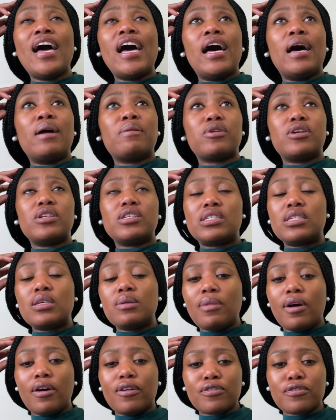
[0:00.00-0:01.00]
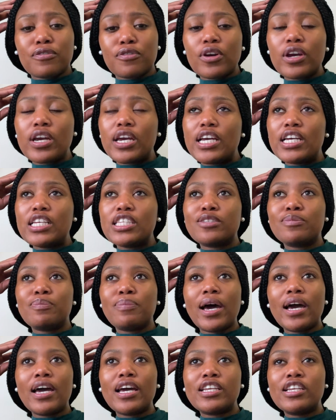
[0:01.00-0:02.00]
I'm gonna see my friends.
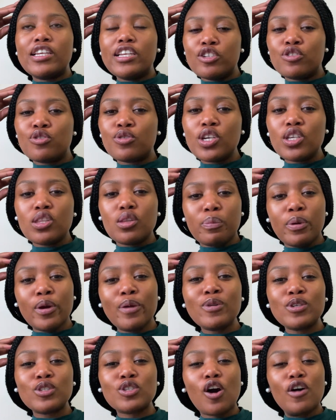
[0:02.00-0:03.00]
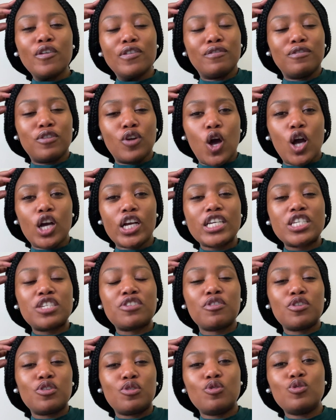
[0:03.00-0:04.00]
But literally the purpose of a vlog is
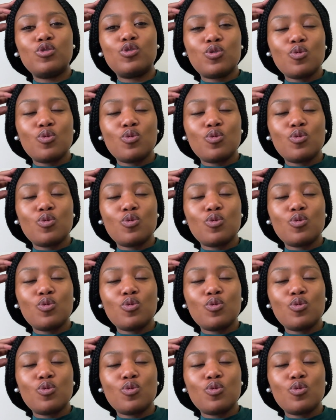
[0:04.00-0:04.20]
for you